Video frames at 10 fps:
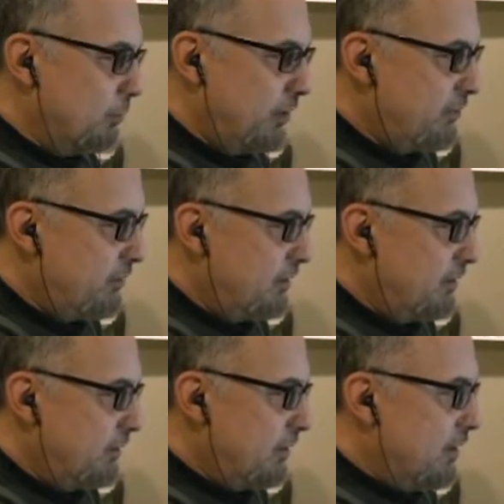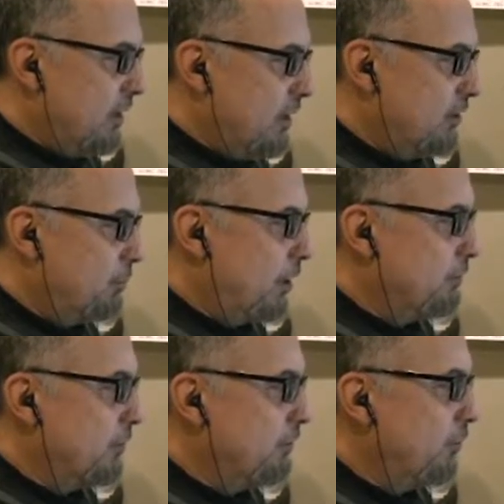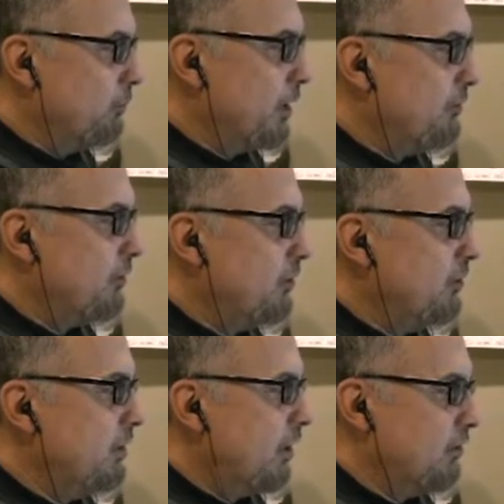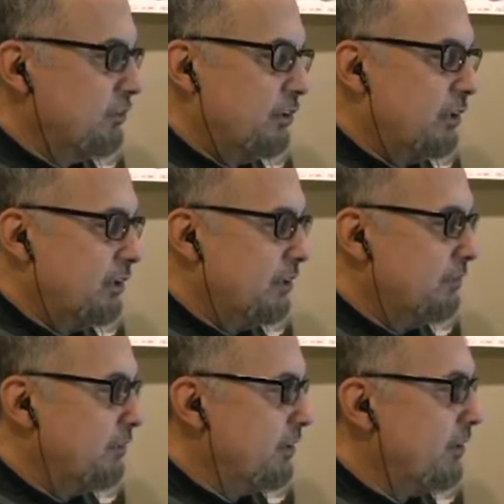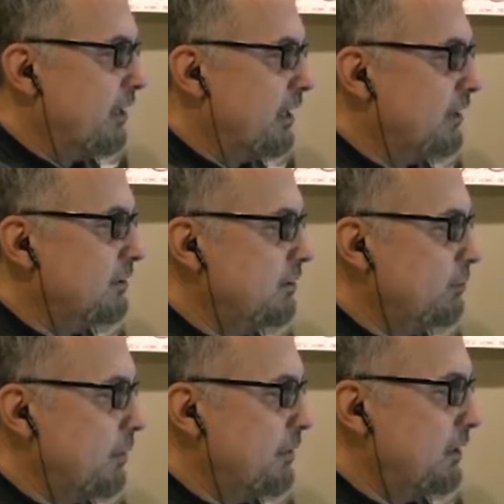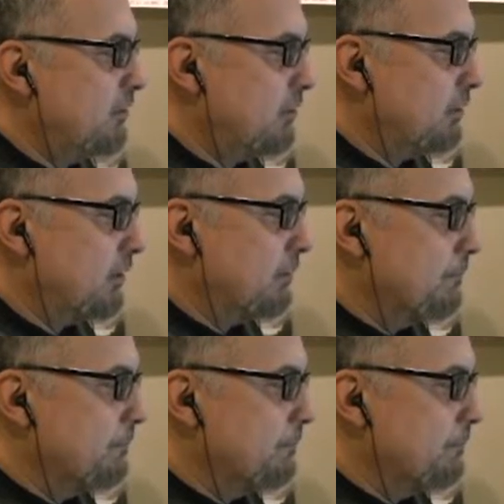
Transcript: bracelet, a Department of Homeland Security alternative to the detention of women and children.